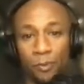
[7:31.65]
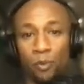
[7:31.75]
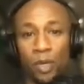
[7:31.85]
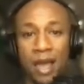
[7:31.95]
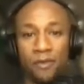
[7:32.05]

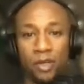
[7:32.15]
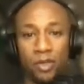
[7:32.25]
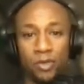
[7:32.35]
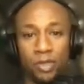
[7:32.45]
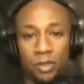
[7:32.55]
We have
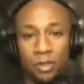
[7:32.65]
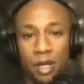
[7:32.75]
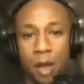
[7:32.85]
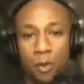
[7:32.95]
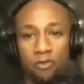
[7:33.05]
Newt,
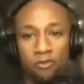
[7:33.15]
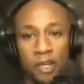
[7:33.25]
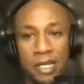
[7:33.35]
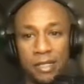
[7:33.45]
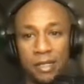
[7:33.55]
our
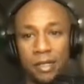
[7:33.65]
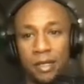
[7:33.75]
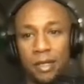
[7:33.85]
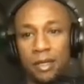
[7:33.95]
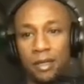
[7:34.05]
REIT,
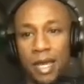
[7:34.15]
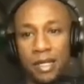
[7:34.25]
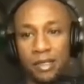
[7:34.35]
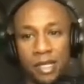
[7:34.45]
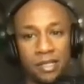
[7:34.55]
that
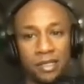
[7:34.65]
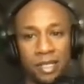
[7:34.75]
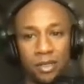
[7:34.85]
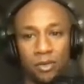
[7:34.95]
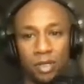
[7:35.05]
is
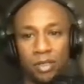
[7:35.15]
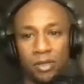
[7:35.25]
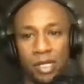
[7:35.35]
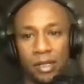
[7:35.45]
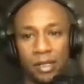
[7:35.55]
continuing to
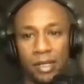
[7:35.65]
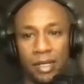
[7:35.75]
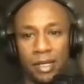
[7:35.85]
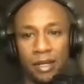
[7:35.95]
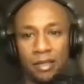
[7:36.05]
kill it
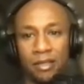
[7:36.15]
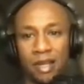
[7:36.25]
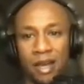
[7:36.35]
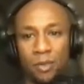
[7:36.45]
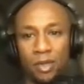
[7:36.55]
here at the
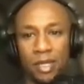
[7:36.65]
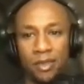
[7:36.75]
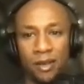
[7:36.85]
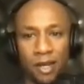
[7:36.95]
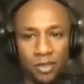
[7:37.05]
top with a
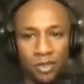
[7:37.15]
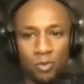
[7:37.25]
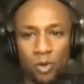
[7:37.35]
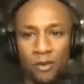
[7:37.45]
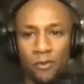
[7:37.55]

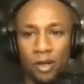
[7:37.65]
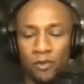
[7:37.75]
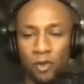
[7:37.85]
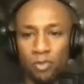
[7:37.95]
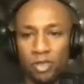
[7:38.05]

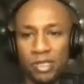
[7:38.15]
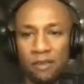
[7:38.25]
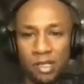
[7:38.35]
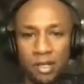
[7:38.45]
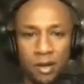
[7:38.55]
32.44%
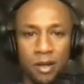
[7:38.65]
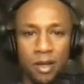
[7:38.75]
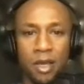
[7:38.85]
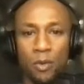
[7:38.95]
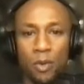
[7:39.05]
return.
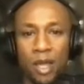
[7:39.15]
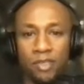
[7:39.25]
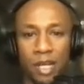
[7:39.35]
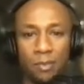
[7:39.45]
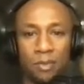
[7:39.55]
We have
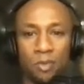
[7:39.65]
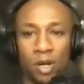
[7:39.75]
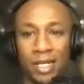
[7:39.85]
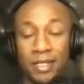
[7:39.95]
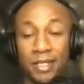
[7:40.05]
JP
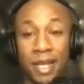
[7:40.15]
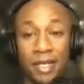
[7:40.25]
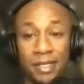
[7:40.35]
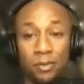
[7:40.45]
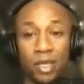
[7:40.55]
Morgan
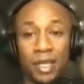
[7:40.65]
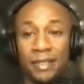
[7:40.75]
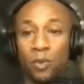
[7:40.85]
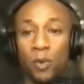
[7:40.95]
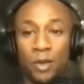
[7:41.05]
Chase with a
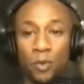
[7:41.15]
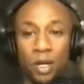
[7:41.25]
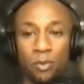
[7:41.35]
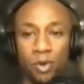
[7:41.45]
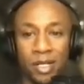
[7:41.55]

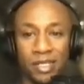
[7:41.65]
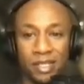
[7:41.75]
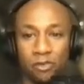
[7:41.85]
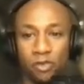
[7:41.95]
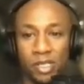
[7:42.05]

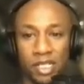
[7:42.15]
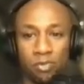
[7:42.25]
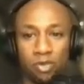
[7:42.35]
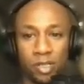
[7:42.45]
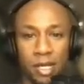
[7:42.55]

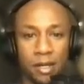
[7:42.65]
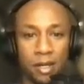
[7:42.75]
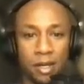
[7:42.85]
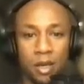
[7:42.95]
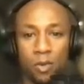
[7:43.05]
21.06%.
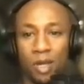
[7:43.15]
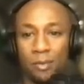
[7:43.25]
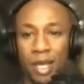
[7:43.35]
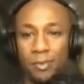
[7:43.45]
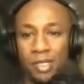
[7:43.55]
We have
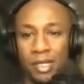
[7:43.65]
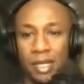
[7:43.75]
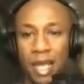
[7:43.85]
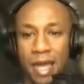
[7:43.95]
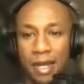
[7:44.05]

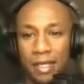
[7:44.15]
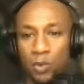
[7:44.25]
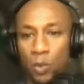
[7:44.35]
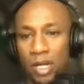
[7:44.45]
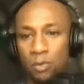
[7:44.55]
Pepsi at a
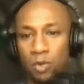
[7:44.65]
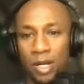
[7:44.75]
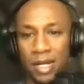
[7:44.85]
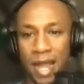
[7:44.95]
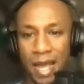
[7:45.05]

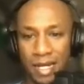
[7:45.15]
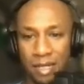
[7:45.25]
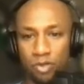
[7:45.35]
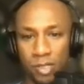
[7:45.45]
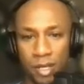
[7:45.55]

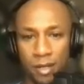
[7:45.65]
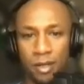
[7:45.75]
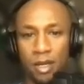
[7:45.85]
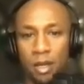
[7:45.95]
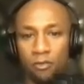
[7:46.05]
20.90%.
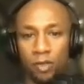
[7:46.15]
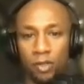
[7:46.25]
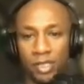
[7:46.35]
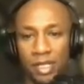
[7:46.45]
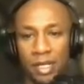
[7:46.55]

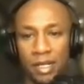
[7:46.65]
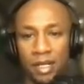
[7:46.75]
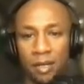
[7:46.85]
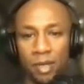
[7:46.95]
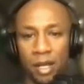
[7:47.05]
Realty
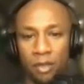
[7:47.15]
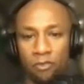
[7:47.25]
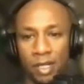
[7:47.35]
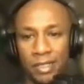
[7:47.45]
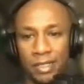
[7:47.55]
Income, another
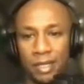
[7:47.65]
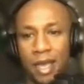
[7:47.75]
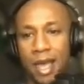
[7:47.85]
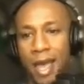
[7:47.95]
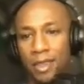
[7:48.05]
REIT,
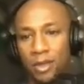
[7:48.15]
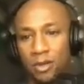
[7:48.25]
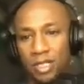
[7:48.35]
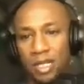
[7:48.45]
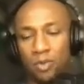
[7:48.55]
at
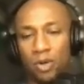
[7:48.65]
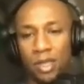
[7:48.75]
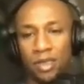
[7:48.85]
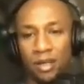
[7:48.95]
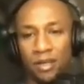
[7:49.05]

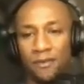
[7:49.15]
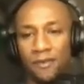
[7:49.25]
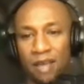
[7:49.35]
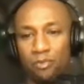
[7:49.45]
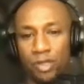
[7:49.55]

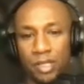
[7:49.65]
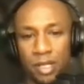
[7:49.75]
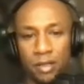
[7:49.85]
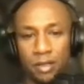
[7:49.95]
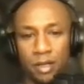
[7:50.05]

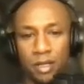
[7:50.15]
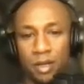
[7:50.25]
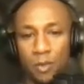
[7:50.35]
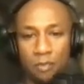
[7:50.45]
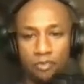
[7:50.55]
13.35%.
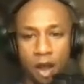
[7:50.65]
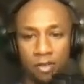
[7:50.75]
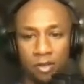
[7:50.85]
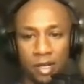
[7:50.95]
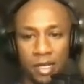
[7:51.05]
Then we have
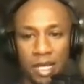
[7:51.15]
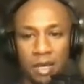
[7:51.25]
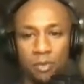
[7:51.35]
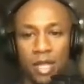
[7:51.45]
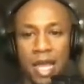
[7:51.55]
Procter &
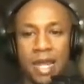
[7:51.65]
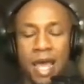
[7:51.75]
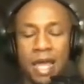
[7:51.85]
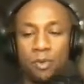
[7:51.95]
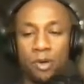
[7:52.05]
Gamble at
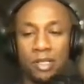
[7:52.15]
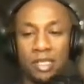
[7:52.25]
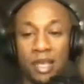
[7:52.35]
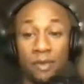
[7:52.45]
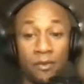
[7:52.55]

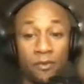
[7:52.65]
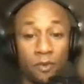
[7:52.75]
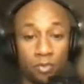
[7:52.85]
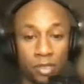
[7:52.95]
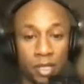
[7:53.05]

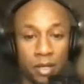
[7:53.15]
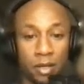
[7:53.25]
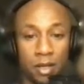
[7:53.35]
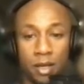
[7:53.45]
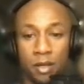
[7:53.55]
9.74%.
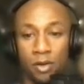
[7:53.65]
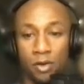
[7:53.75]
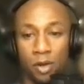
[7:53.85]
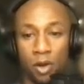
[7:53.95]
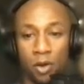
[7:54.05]

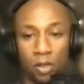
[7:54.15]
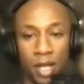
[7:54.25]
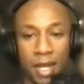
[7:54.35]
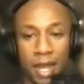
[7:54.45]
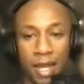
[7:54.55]
Coca-Cola
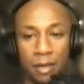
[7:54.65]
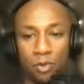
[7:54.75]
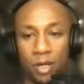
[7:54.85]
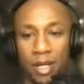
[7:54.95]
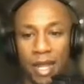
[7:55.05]
at
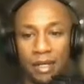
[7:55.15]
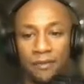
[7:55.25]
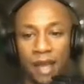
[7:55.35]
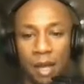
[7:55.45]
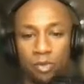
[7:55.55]

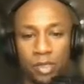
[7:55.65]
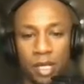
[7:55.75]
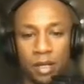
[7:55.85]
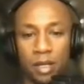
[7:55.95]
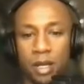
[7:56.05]

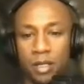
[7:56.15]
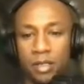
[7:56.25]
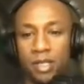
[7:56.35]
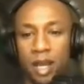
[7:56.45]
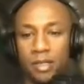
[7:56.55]
8.85%.
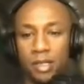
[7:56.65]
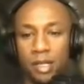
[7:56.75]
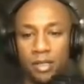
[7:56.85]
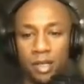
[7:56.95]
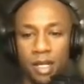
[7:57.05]

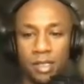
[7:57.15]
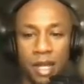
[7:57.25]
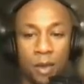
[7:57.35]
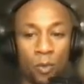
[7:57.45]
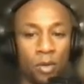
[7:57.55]
Johnson & Johnson
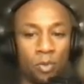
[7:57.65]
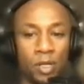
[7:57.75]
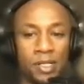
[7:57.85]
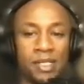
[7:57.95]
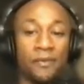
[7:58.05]
at
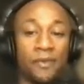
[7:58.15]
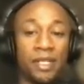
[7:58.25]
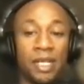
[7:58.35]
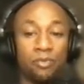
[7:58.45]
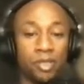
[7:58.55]

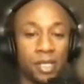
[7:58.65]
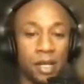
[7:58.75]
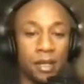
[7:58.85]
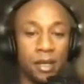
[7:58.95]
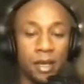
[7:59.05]
1.17%.